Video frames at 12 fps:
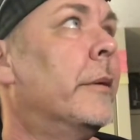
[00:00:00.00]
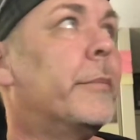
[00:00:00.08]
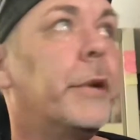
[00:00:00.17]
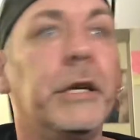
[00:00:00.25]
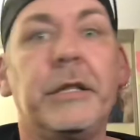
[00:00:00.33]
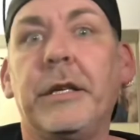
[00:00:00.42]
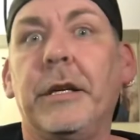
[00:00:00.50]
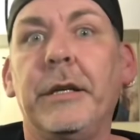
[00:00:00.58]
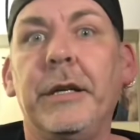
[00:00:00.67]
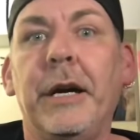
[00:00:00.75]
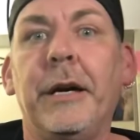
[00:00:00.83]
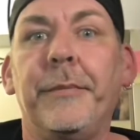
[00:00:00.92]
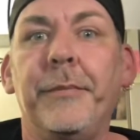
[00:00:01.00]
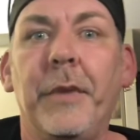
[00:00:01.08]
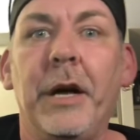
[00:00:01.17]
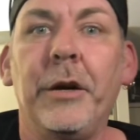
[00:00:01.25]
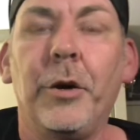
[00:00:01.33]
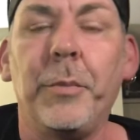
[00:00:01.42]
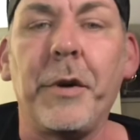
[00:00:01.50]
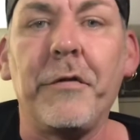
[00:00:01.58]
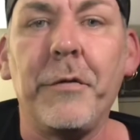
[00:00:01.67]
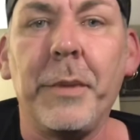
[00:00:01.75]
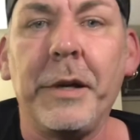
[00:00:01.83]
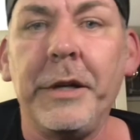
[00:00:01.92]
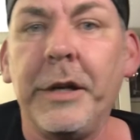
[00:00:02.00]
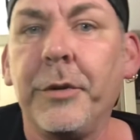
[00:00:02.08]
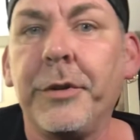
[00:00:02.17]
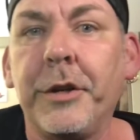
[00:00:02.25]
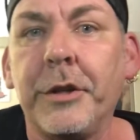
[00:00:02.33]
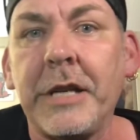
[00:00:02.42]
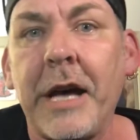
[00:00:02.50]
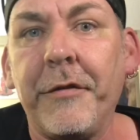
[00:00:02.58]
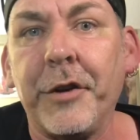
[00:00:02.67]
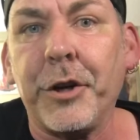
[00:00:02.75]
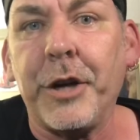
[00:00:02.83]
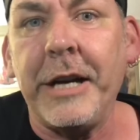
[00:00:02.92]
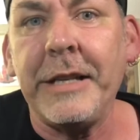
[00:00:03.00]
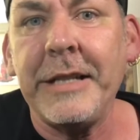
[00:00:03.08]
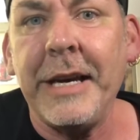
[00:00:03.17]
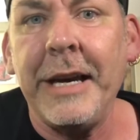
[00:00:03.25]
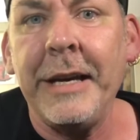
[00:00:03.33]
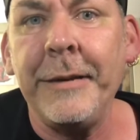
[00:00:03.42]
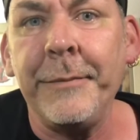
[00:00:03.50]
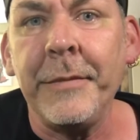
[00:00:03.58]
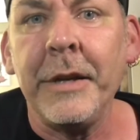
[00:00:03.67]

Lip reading: But yeah, I hope everybody out there is having a great day.